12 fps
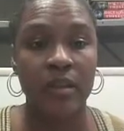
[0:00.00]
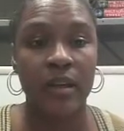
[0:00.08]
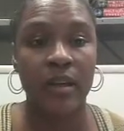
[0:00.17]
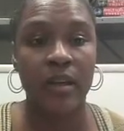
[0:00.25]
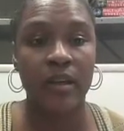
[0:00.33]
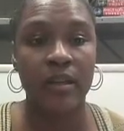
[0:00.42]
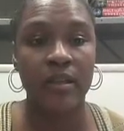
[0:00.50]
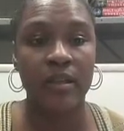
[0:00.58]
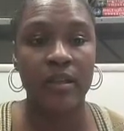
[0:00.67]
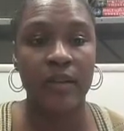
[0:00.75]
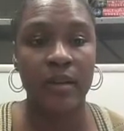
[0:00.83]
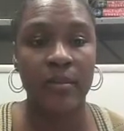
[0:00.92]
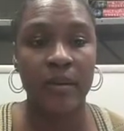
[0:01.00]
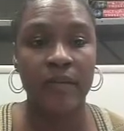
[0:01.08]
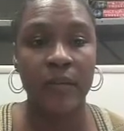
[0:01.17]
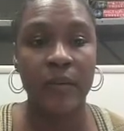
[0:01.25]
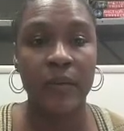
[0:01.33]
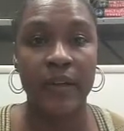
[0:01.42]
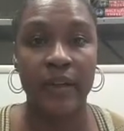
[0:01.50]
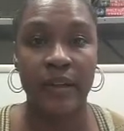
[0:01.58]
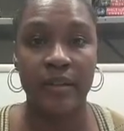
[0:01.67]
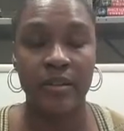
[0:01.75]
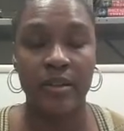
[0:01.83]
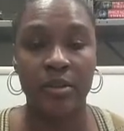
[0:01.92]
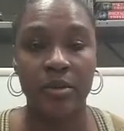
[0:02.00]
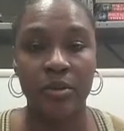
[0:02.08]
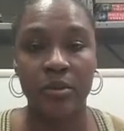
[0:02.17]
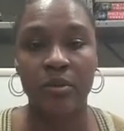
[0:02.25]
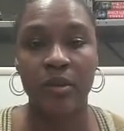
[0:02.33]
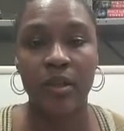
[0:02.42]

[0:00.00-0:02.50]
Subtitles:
8 divided by 4 is 2.